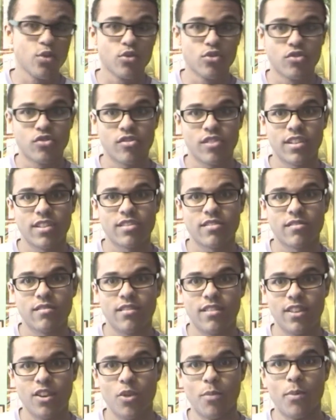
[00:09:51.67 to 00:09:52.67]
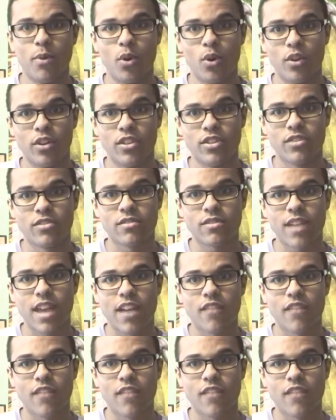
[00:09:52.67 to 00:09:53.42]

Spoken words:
countries, no borders.